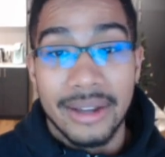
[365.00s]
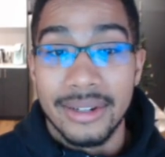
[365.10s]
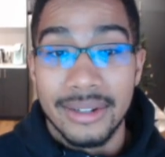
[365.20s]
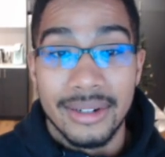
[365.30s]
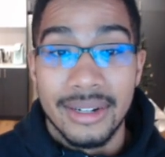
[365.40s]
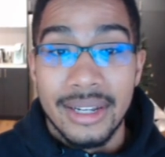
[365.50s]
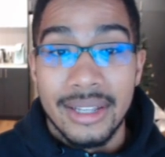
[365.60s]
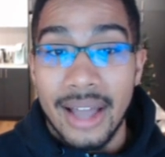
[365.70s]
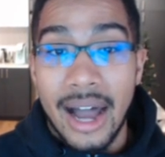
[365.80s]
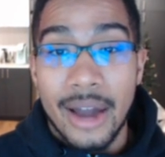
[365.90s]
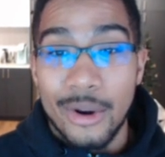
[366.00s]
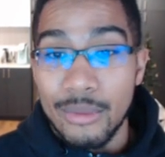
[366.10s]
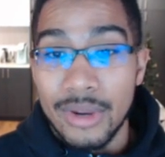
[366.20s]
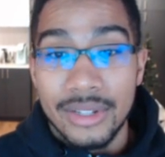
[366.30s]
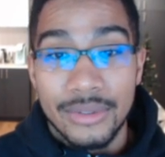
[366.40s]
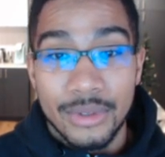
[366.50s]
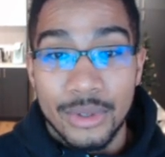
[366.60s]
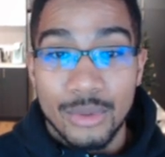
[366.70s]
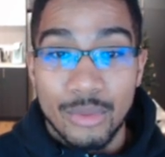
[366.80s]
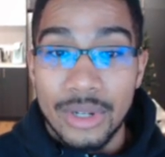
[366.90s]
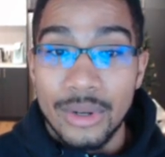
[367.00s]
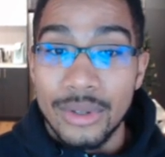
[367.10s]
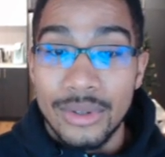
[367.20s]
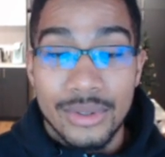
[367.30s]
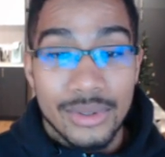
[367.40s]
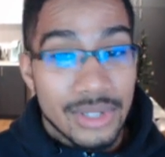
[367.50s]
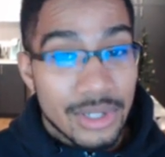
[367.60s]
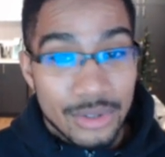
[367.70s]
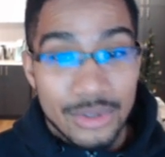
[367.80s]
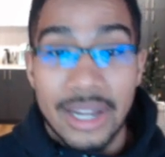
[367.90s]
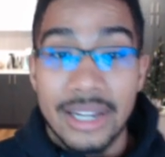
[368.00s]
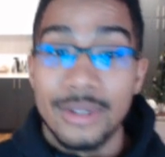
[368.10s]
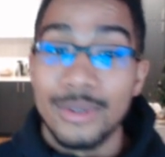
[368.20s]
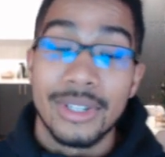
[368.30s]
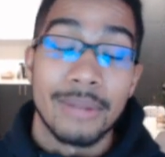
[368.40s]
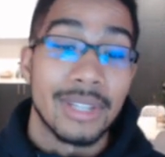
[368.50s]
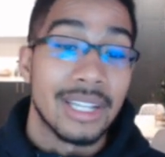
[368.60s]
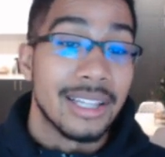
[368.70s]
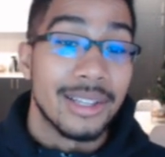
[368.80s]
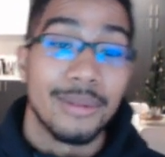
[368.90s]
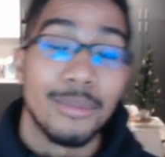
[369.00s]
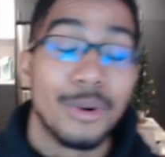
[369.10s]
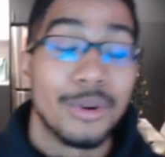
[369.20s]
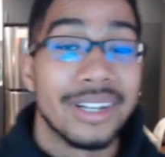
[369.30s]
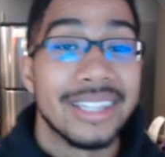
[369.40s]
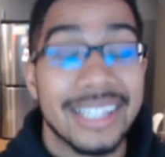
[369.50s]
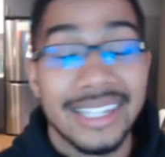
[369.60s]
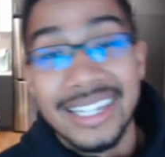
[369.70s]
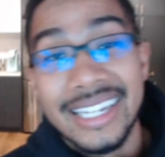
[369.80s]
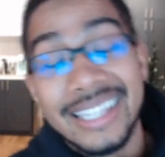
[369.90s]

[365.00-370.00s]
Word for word: out here, the auto runs for those window users that are trying to do something a little more on the,